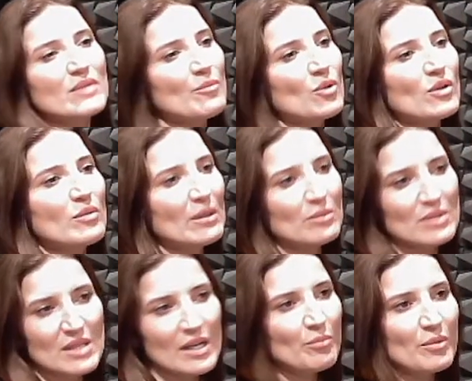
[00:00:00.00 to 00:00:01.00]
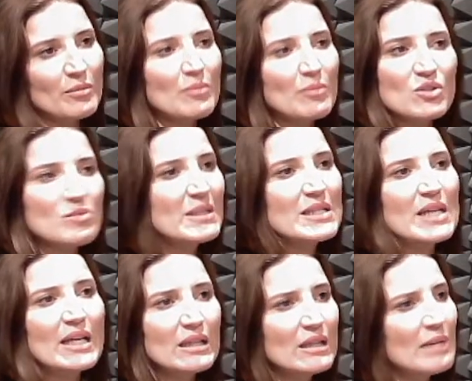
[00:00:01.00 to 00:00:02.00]
I'm not going to be able to help them. I will just be
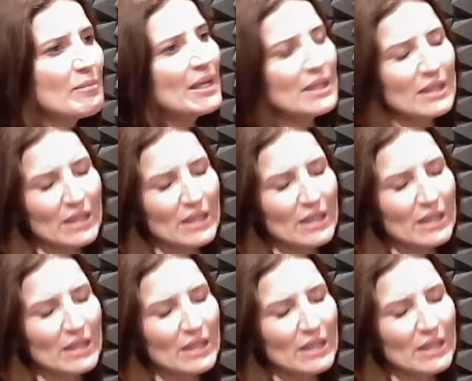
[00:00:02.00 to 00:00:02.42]
taking their money.